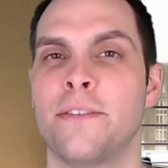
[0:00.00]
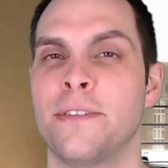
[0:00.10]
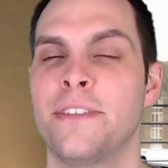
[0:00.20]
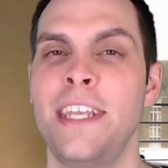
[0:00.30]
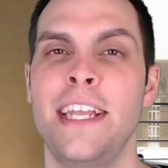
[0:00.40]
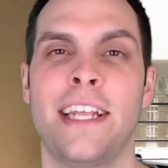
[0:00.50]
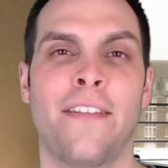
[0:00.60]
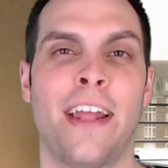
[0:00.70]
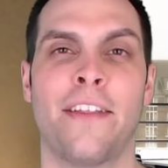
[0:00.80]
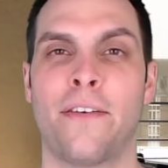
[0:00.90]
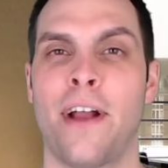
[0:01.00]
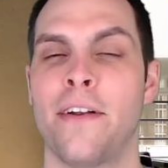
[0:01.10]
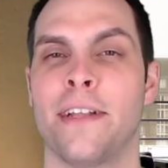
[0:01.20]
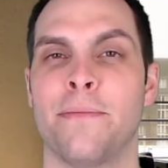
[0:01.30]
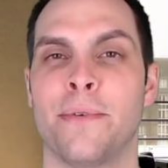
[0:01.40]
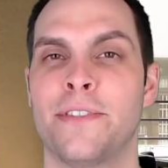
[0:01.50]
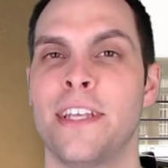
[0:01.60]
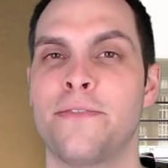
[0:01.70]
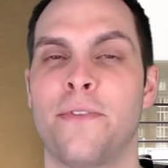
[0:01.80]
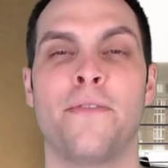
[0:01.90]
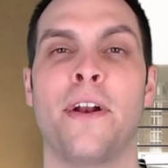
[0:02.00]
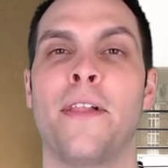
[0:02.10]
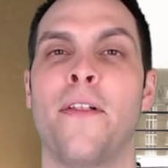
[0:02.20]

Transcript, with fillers: So, a seed can land on the ground and persist for a very